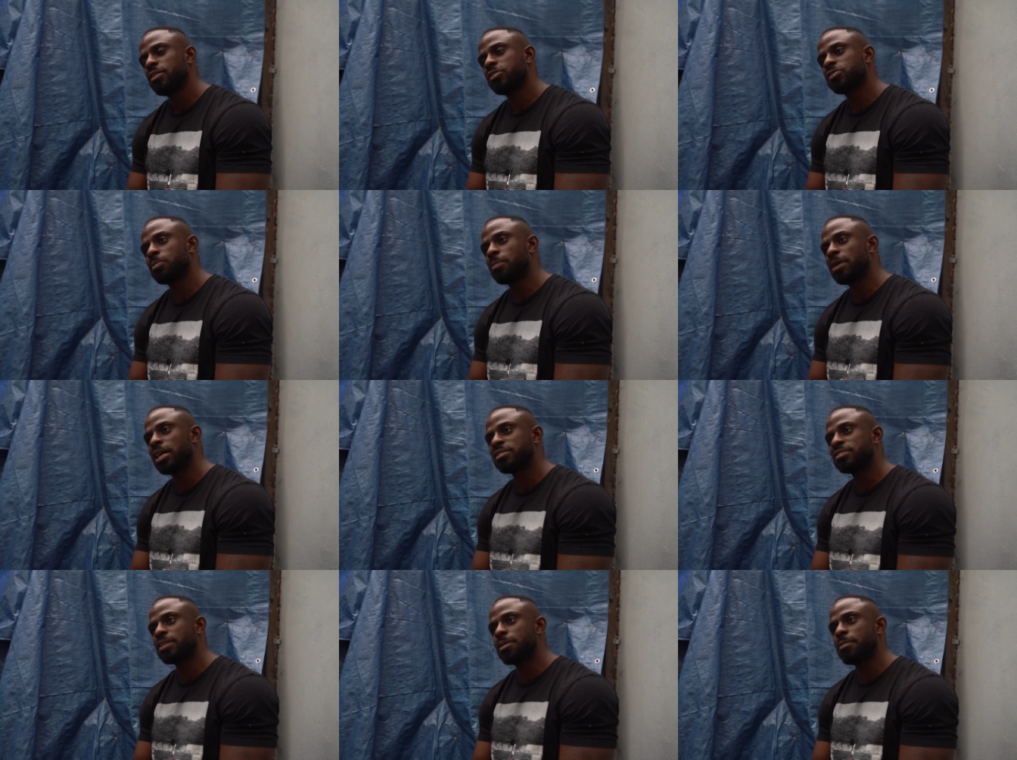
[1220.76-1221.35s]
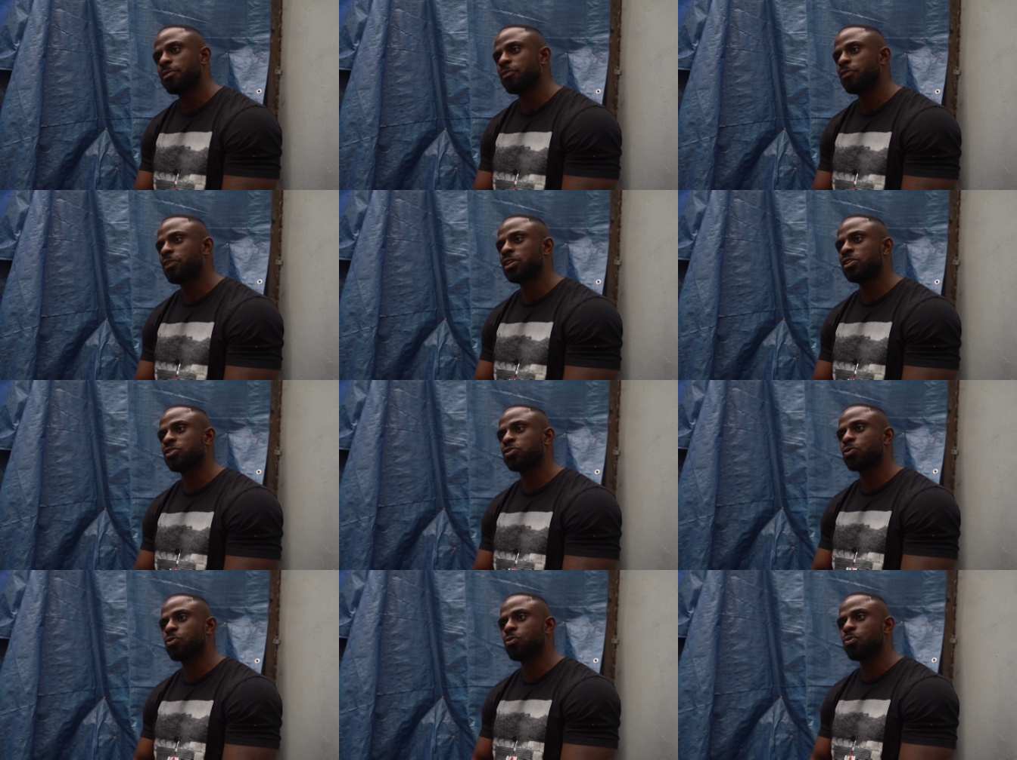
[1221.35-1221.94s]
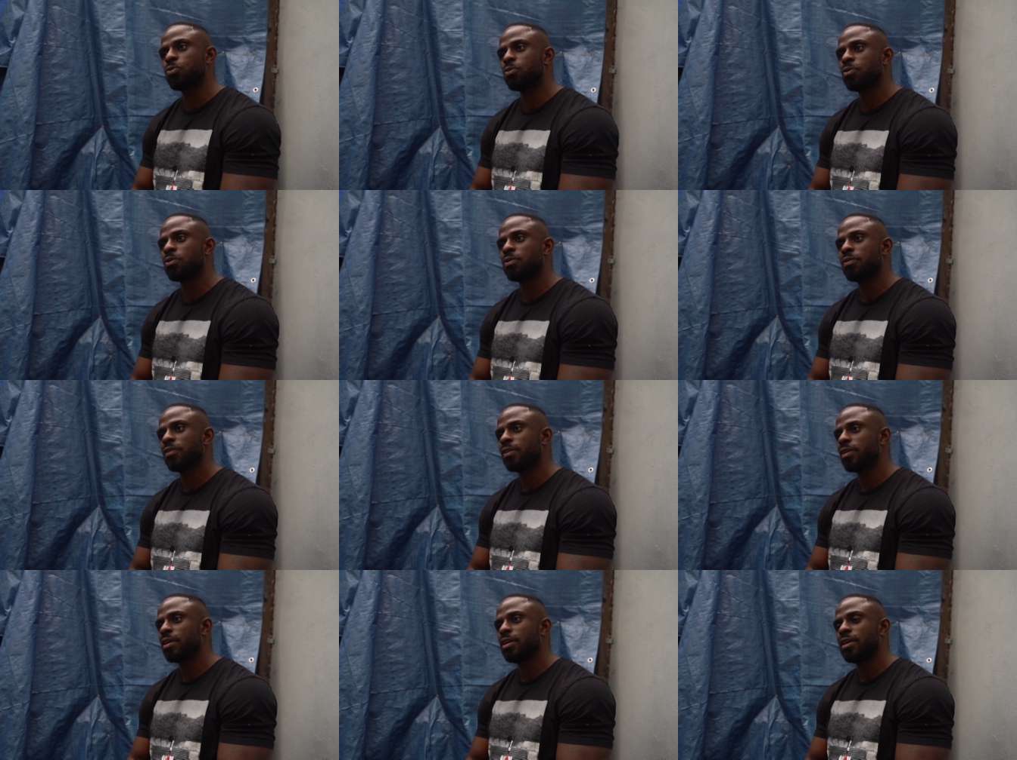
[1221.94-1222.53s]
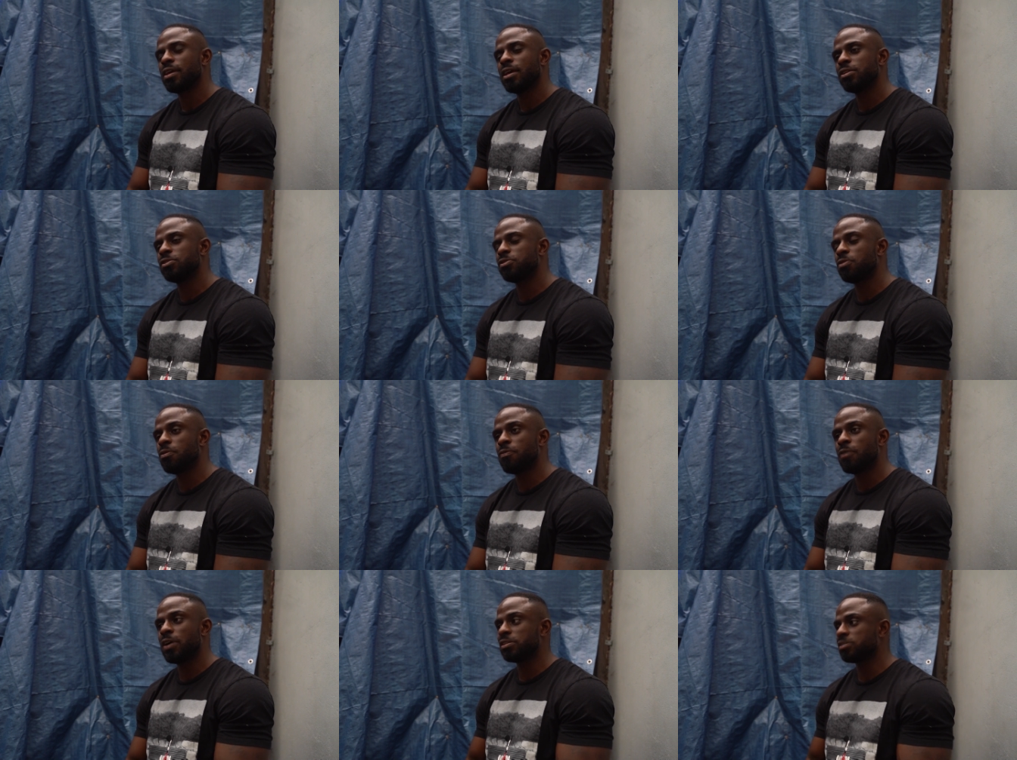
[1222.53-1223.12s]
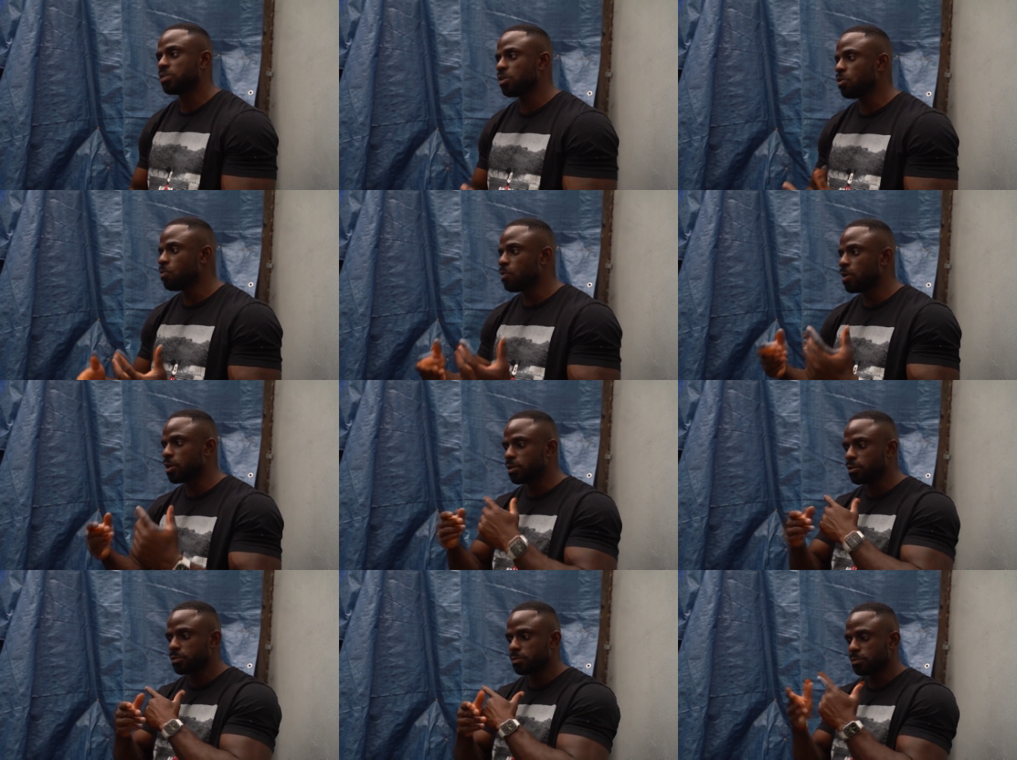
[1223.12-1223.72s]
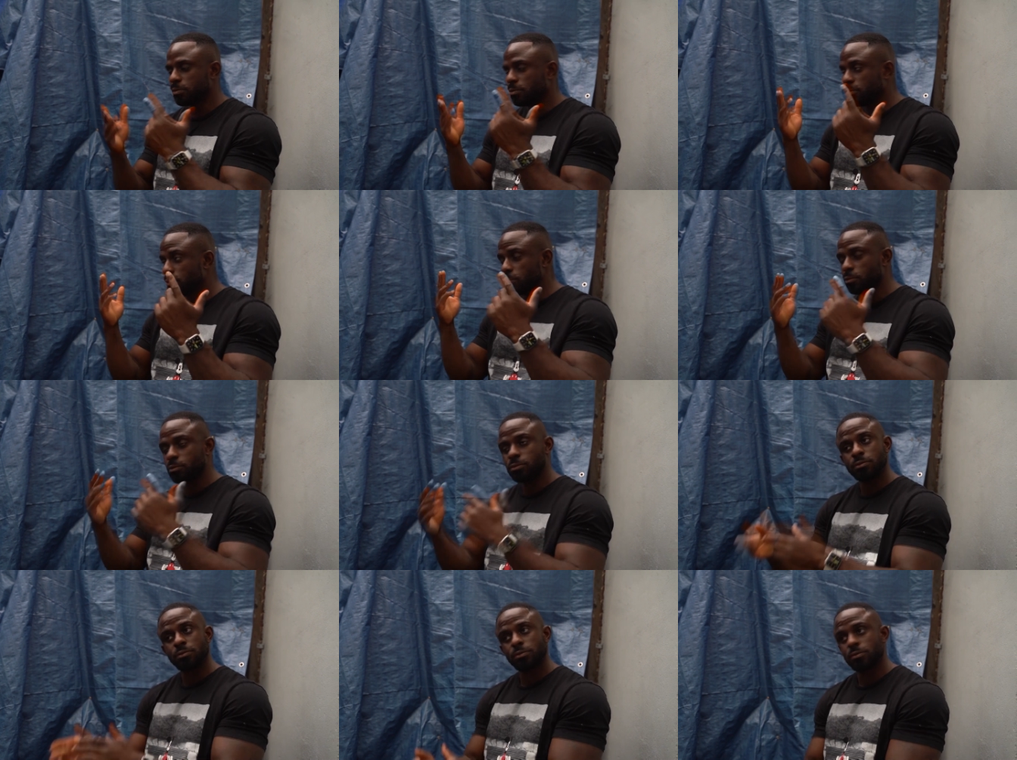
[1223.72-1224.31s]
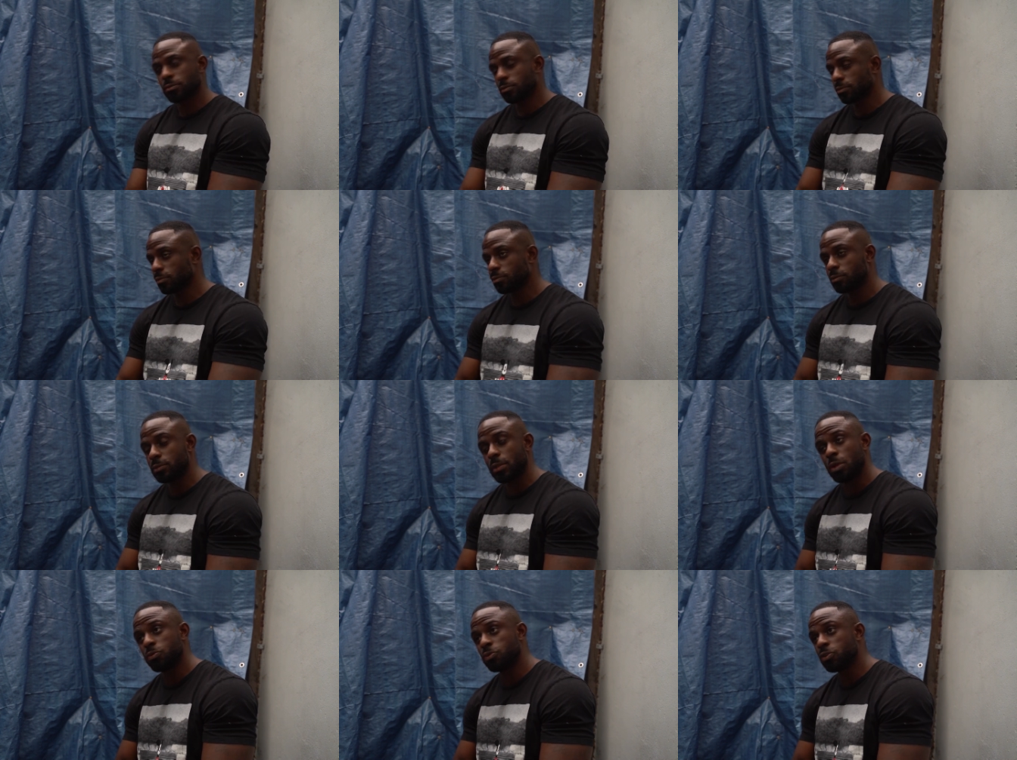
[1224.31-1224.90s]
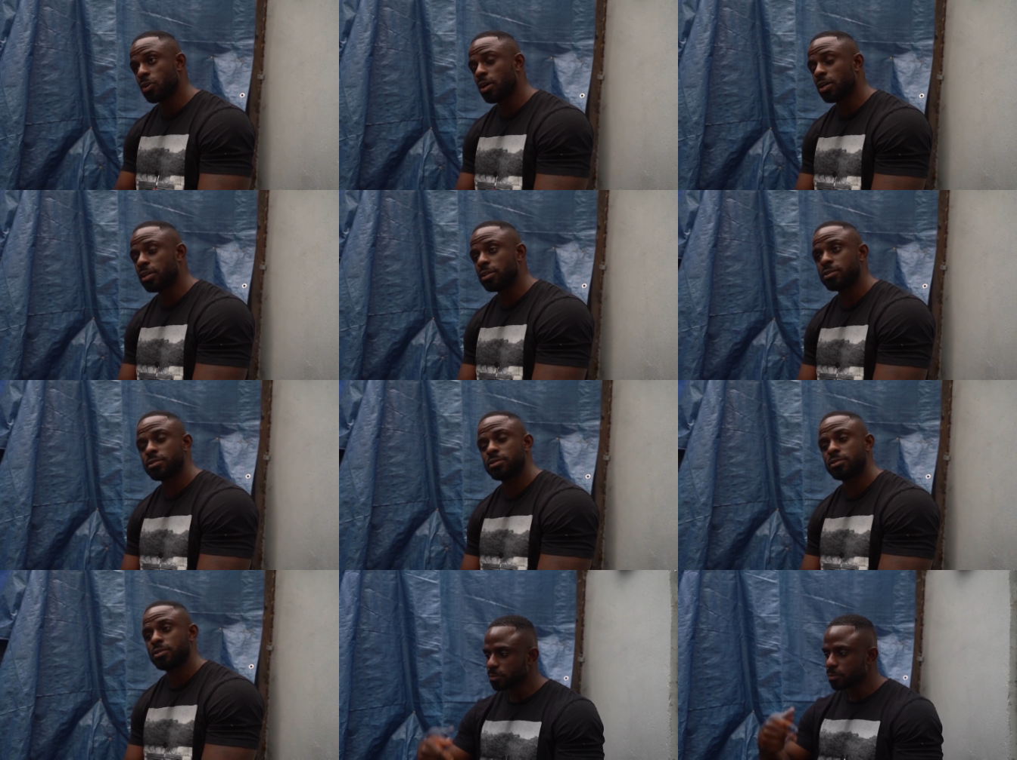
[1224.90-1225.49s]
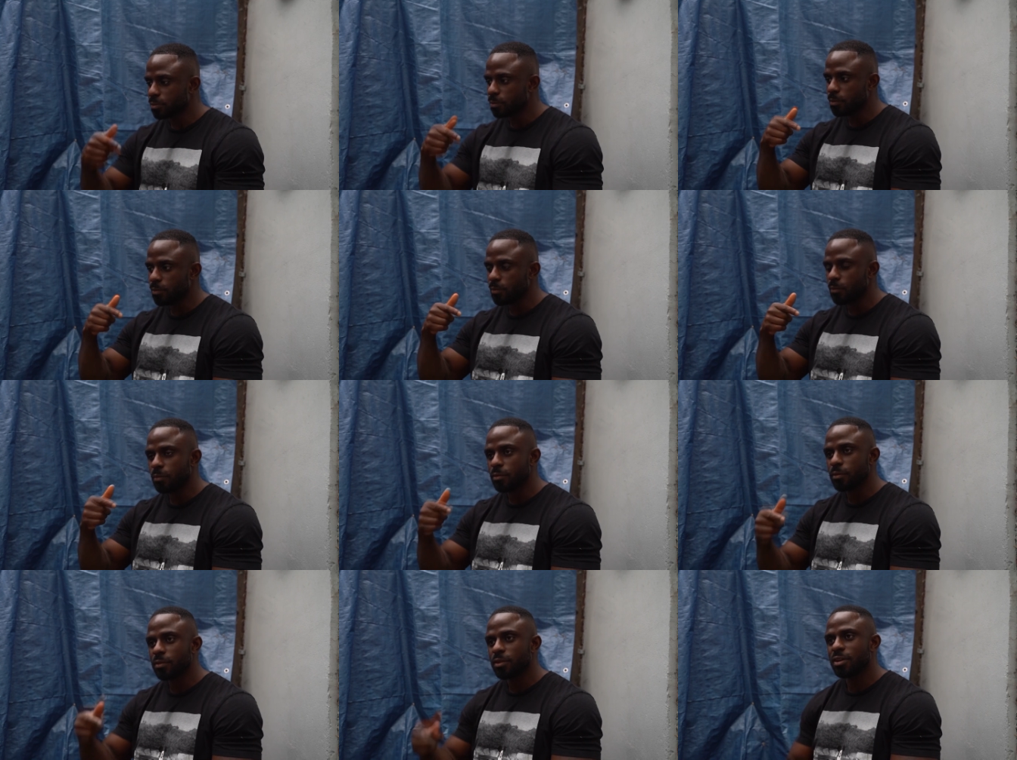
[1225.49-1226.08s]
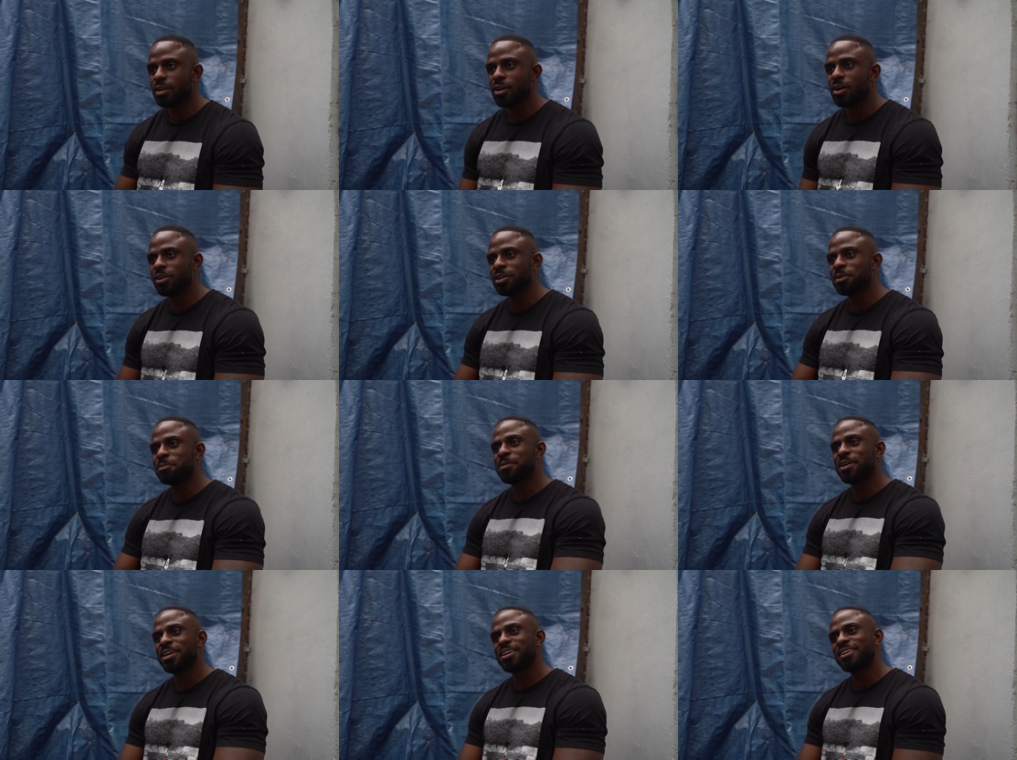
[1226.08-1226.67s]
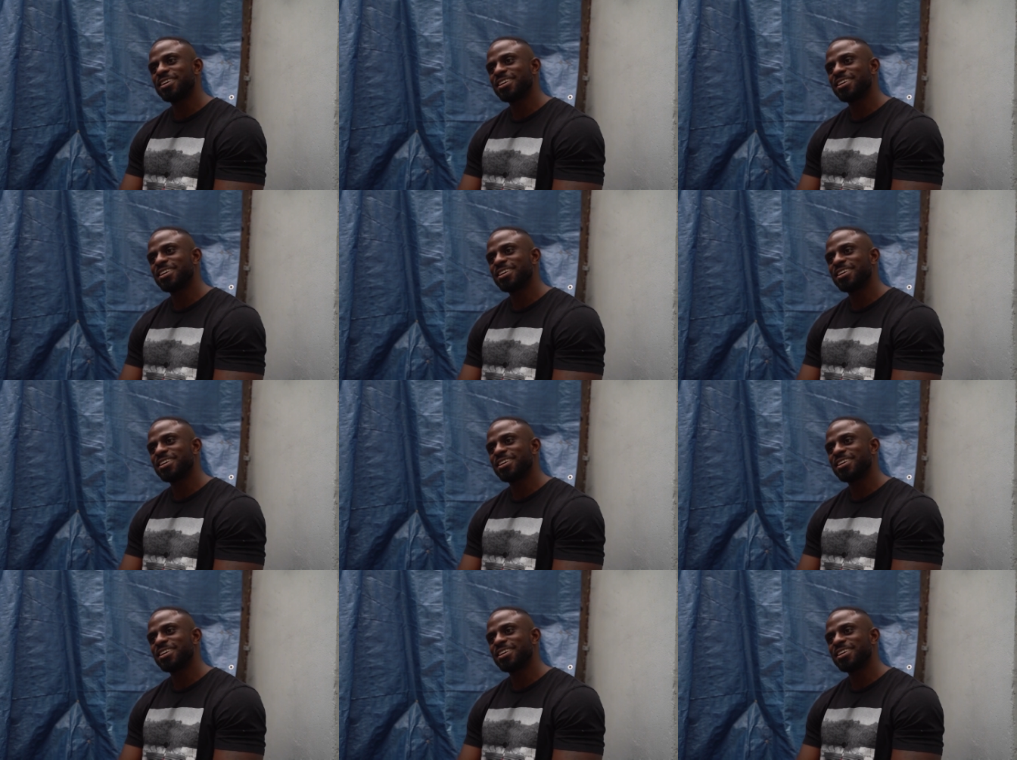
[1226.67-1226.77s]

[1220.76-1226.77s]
So by the time I finished school in two thousand one, it was gone. Odima.